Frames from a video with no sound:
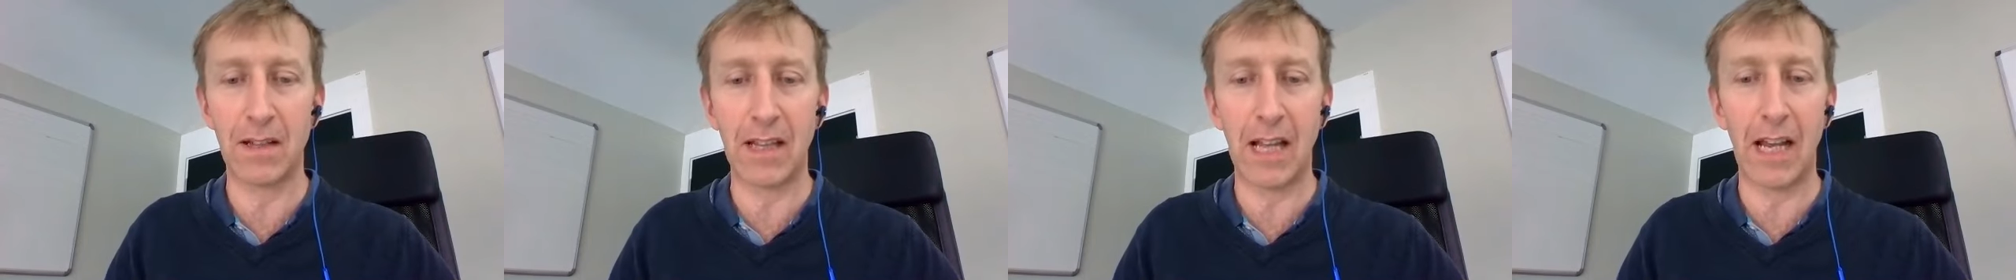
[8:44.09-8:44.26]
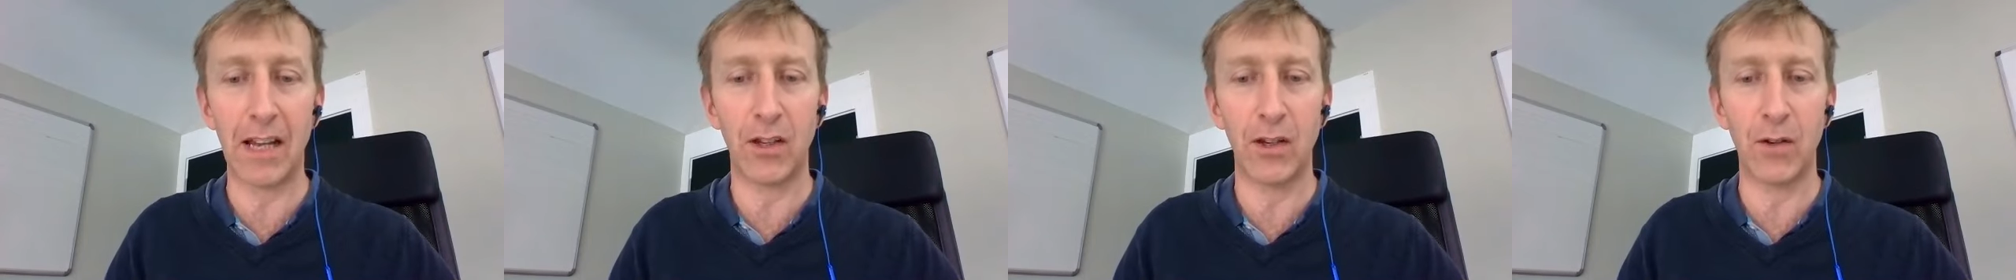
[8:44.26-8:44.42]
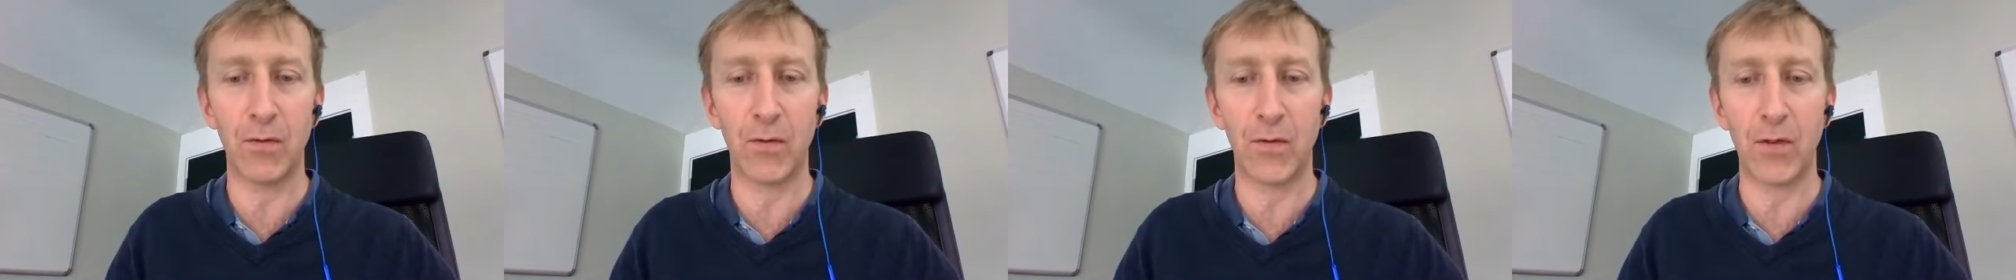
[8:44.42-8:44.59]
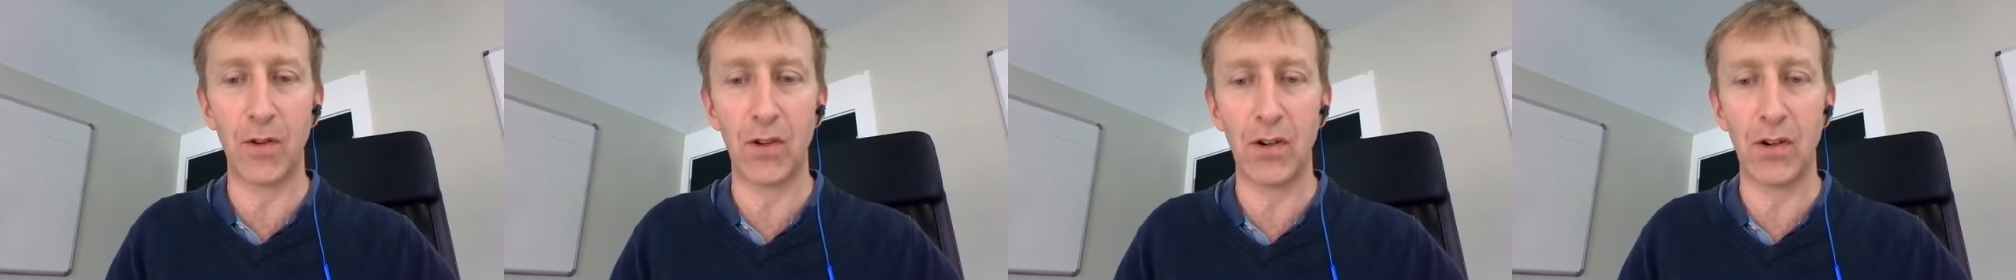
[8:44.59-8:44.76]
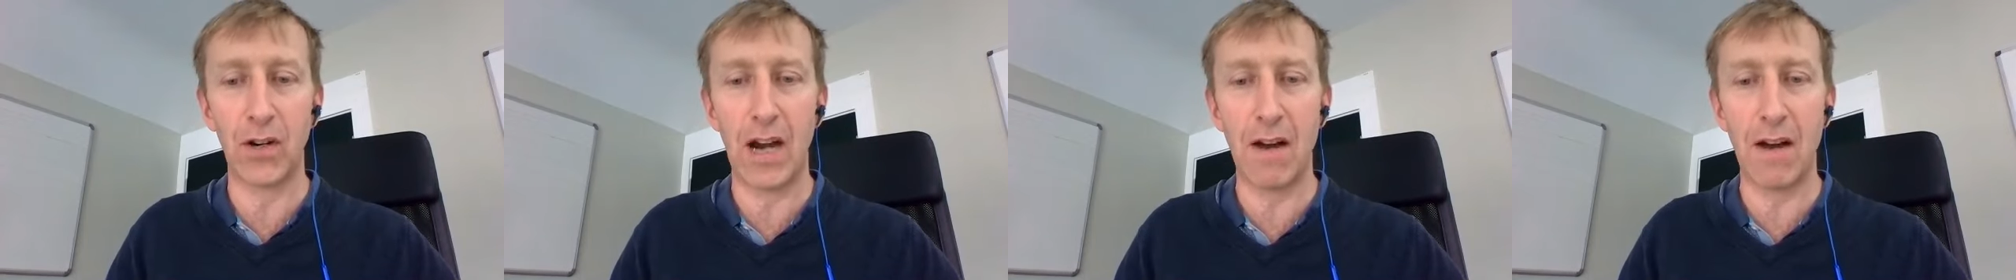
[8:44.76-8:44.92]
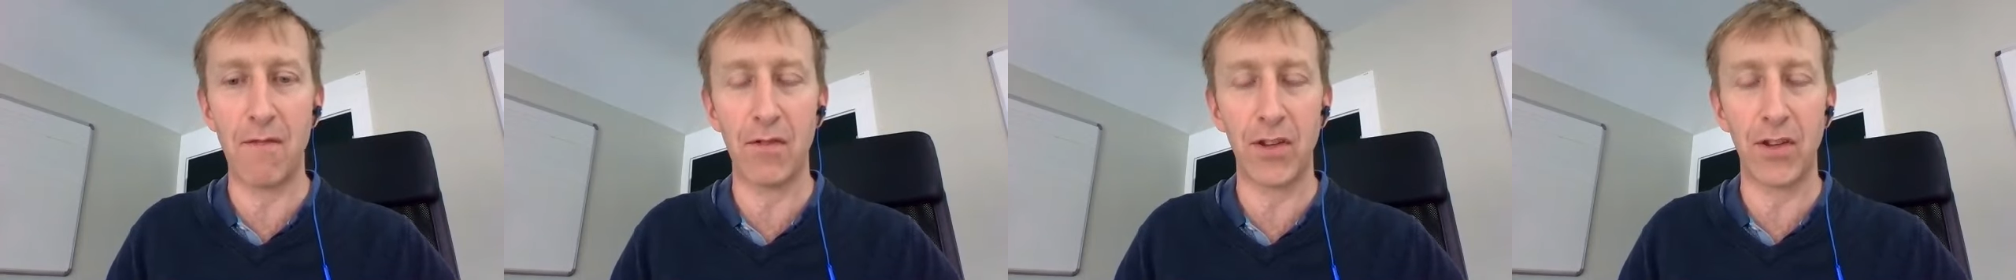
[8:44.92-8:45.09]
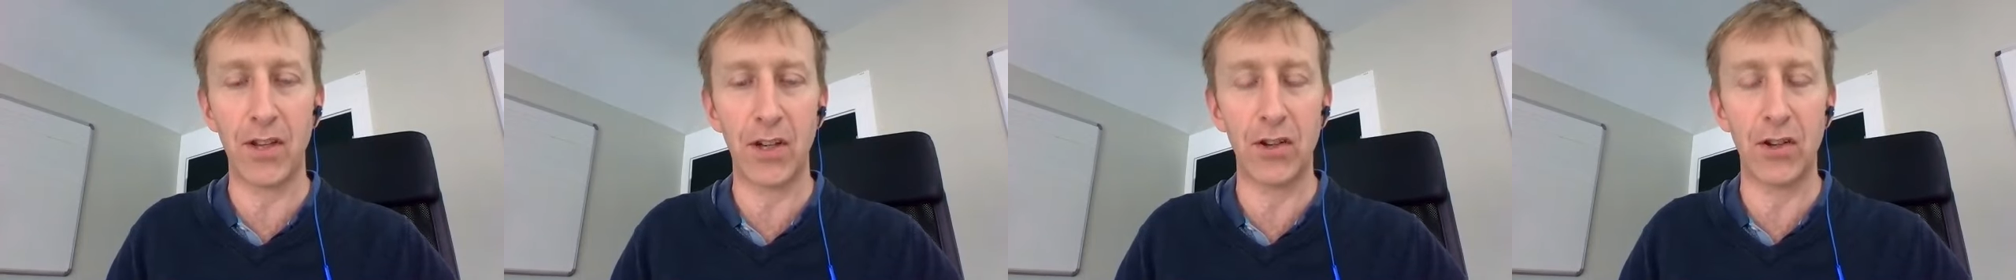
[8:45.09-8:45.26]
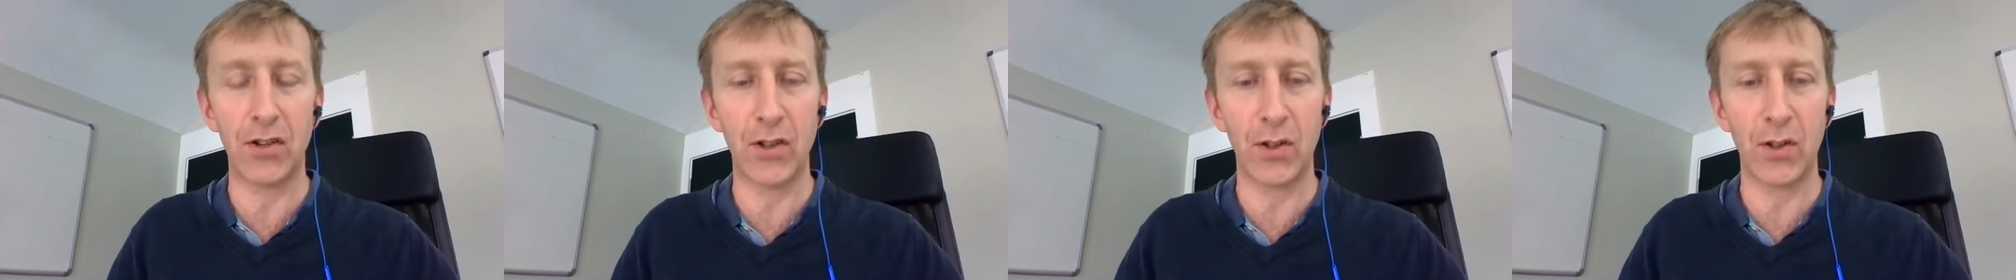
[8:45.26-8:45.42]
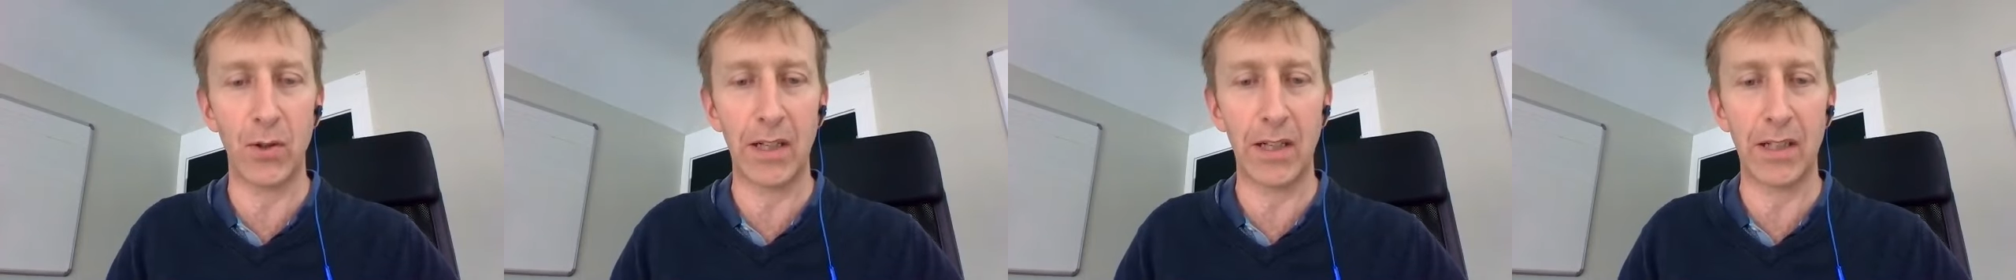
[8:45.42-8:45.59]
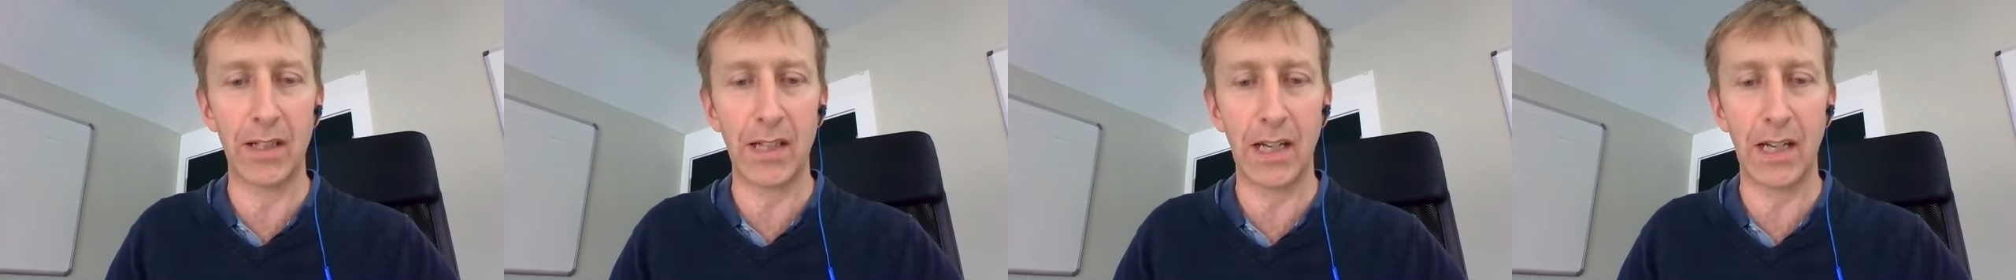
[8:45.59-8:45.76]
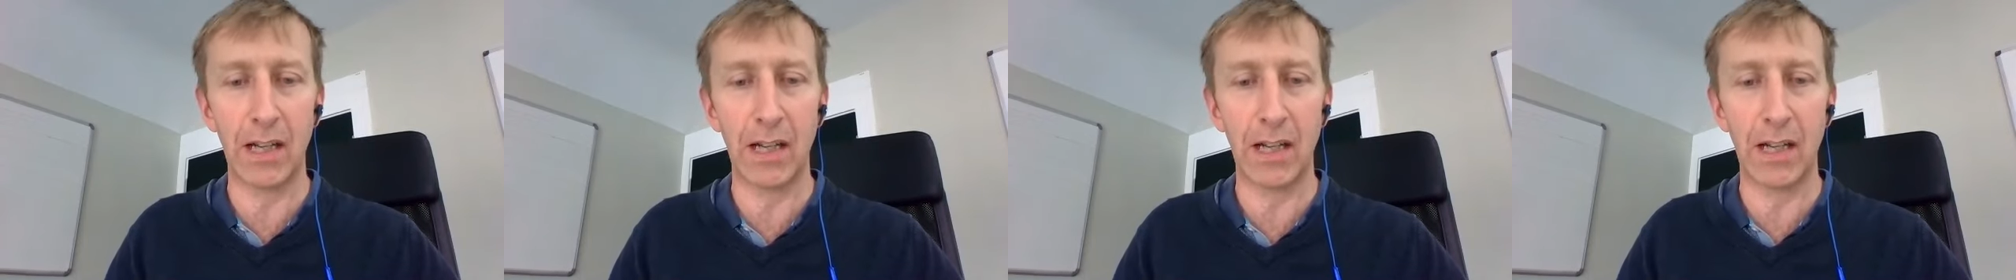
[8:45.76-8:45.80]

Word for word: thank you for everything you're doing to